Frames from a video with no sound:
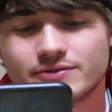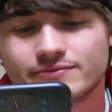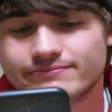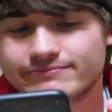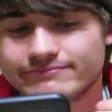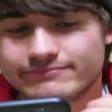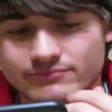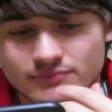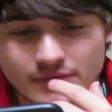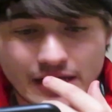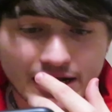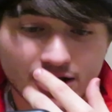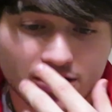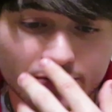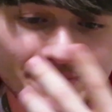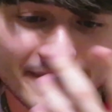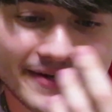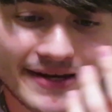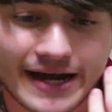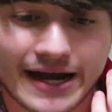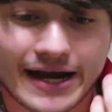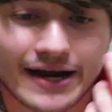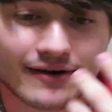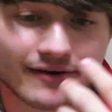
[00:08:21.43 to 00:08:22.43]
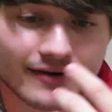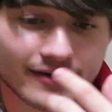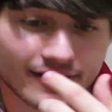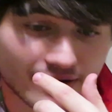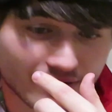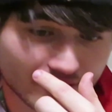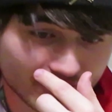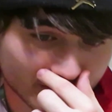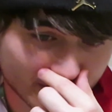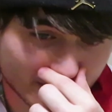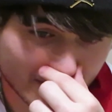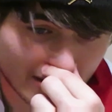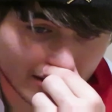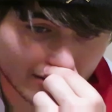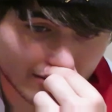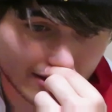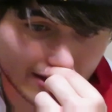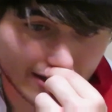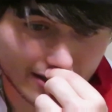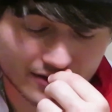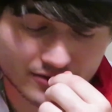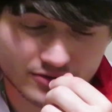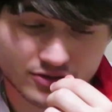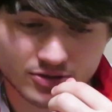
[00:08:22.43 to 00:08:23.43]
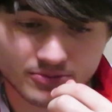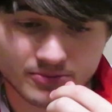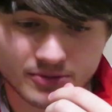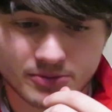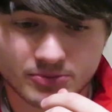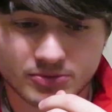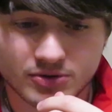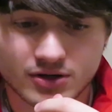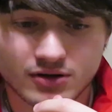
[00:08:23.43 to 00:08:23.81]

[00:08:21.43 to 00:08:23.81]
just I could be dying right now. You're not answering me,